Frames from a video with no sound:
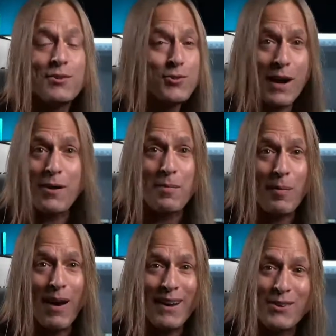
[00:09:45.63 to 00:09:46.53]
Trying to
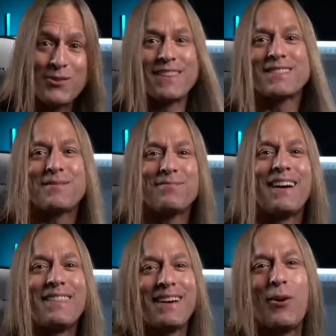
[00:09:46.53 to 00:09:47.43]
remember how to do this.
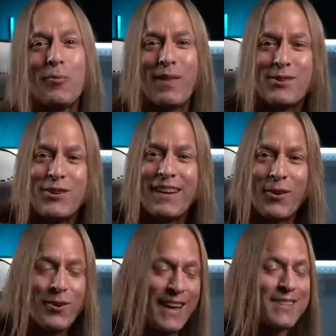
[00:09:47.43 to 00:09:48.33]
I hope that turned out
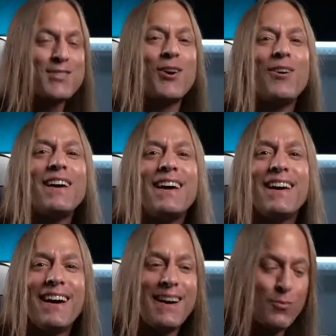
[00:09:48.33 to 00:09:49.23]
okay. So
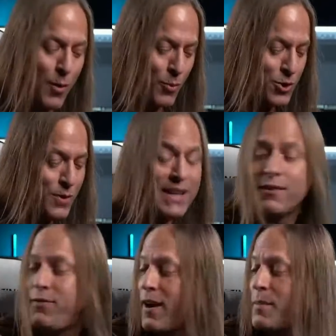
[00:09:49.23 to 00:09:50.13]
what we're doing in the
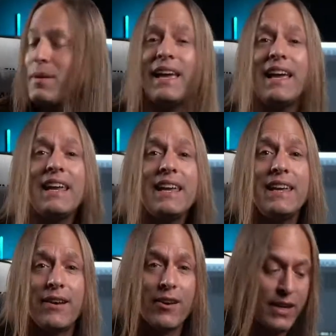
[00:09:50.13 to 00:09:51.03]
very beginning
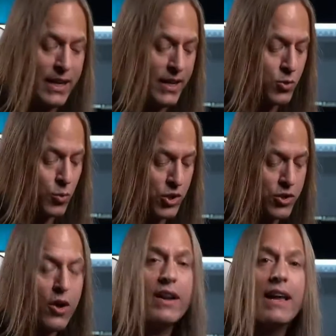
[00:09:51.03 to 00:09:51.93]
here is we're
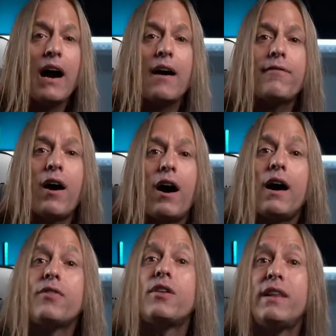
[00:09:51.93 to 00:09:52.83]
starting off
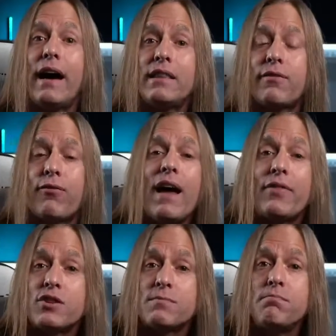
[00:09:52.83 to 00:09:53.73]
on the 9th fret,
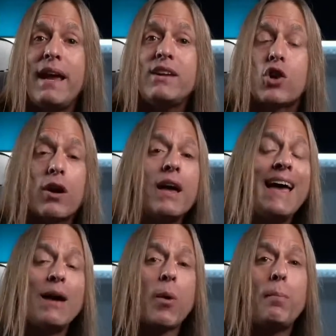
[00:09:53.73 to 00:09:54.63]
this major,
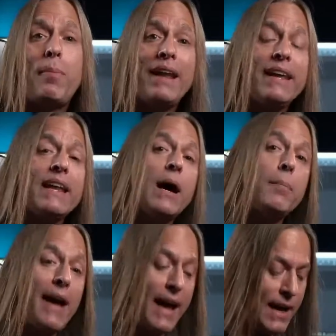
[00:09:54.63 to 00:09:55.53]
and we're bending it up
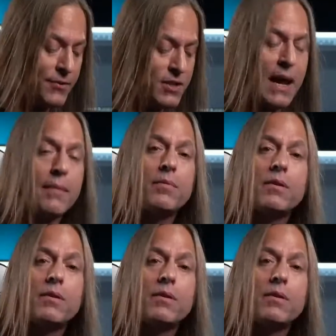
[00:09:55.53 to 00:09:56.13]
a half step.